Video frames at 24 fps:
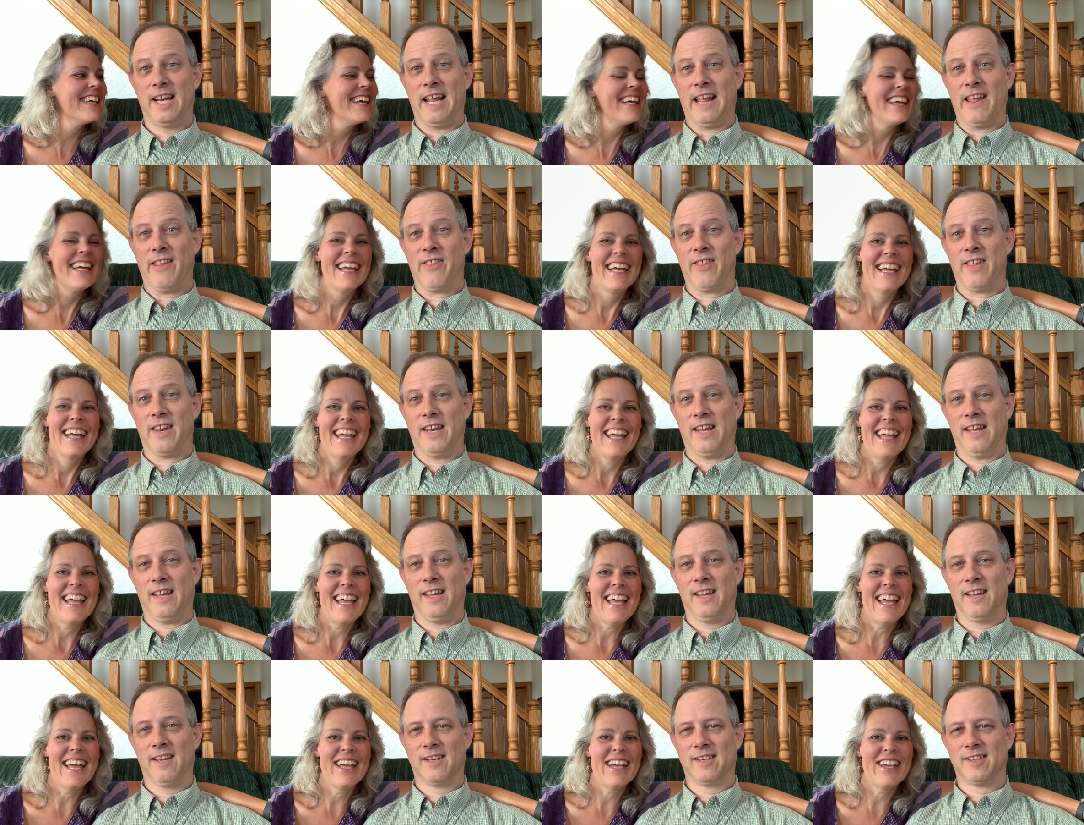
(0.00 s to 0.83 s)
Speaker 1: Anthony.
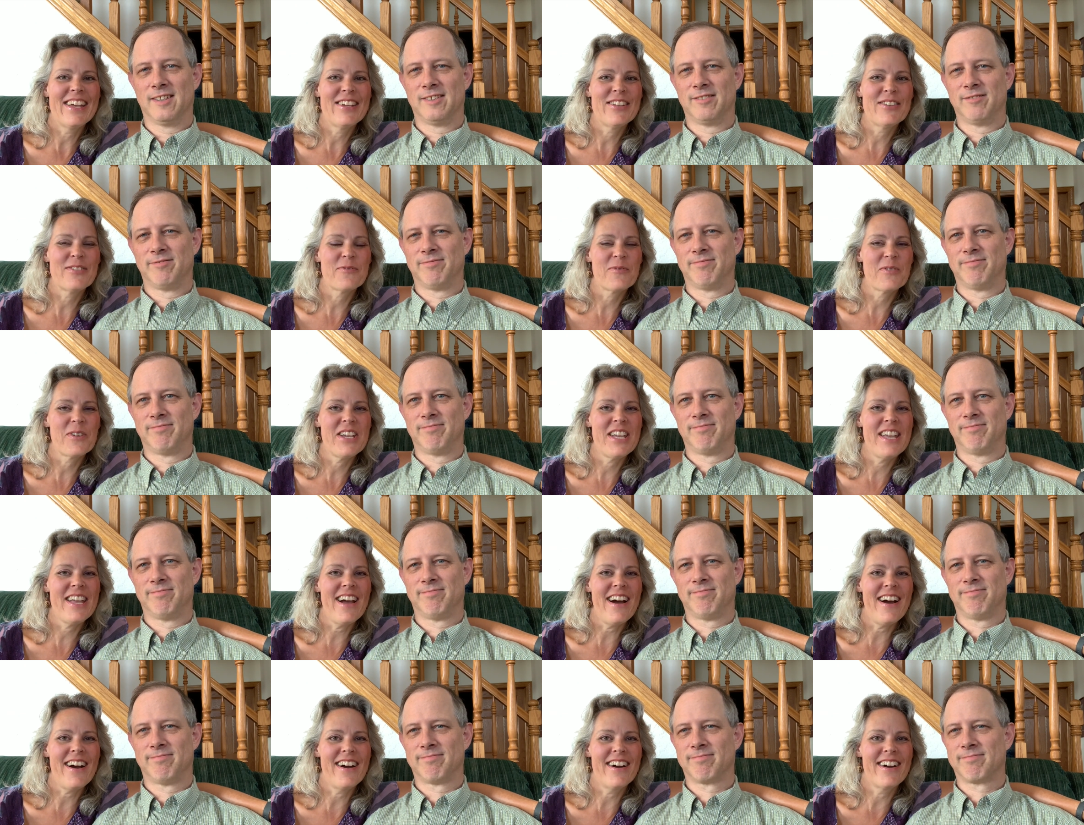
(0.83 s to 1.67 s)
Speaker 2: And we
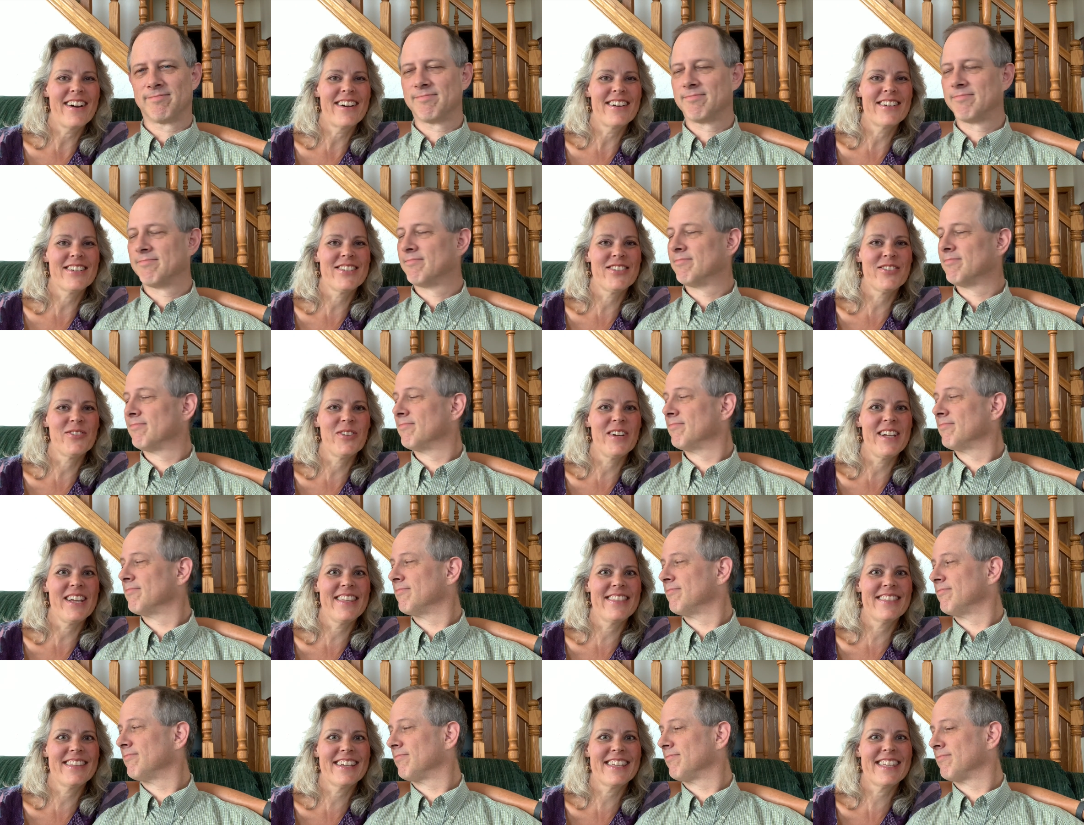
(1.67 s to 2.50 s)
are
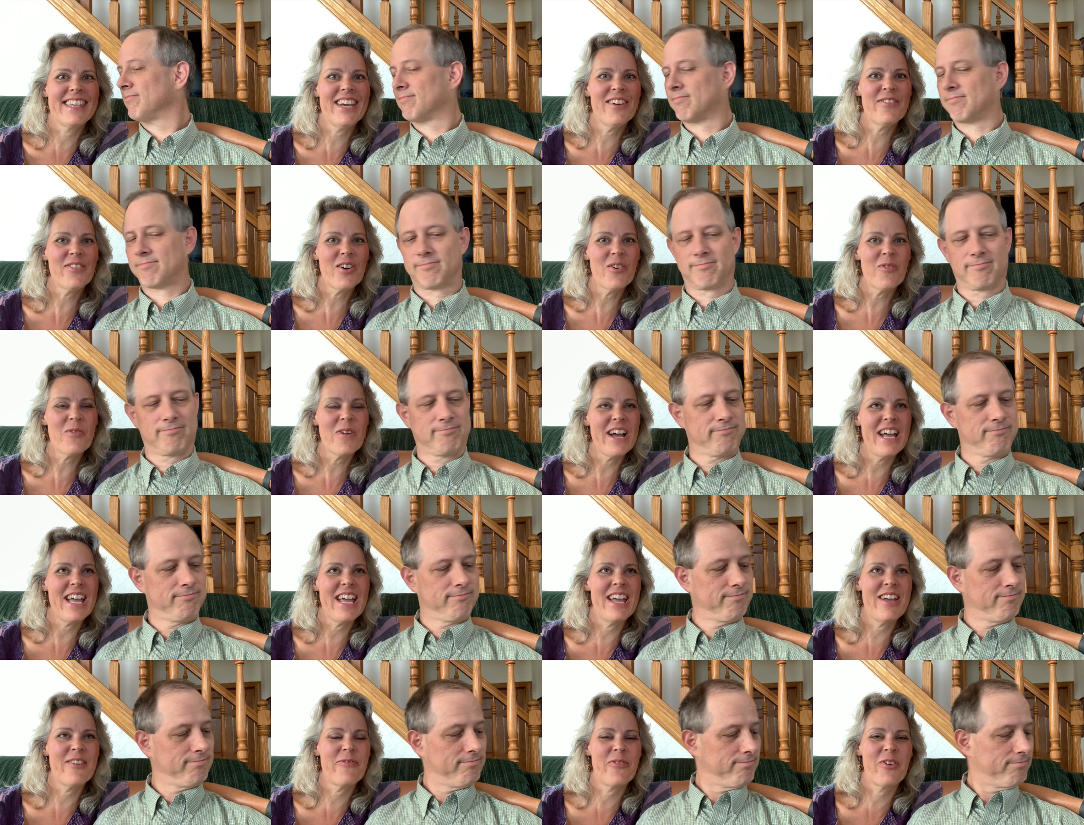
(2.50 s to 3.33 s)
doing the
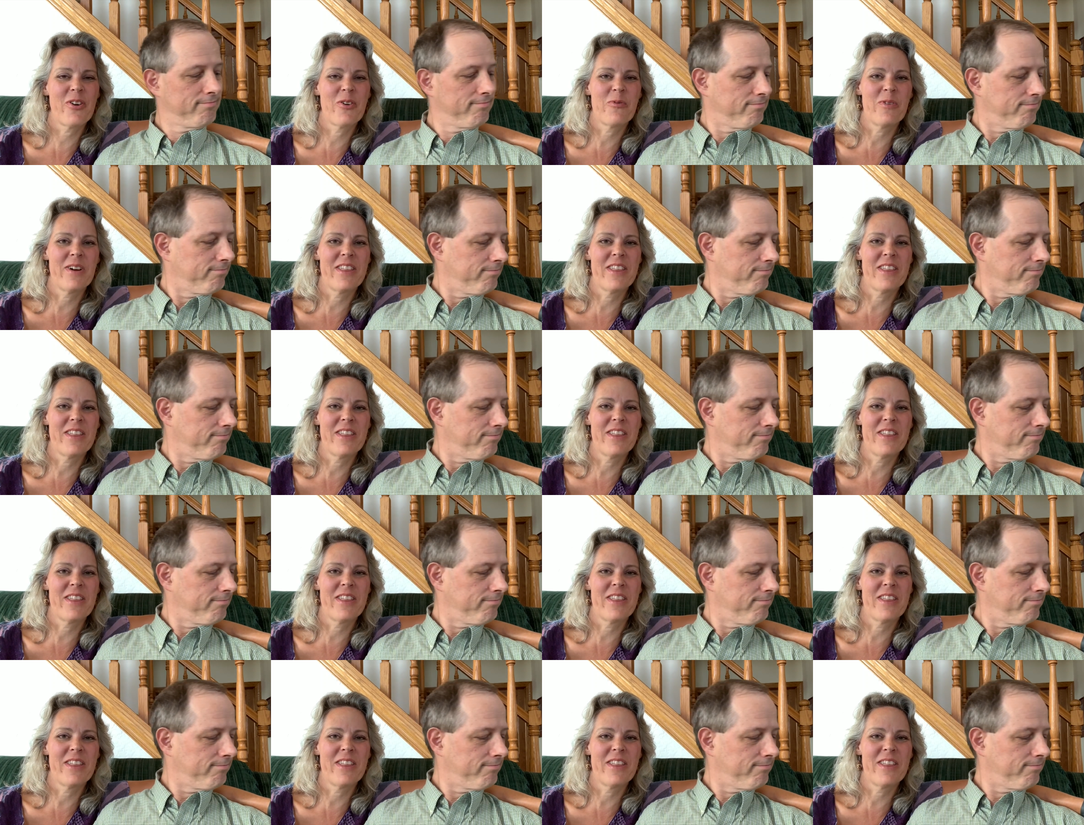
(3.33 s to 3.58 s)
giveaway for mm -hmm.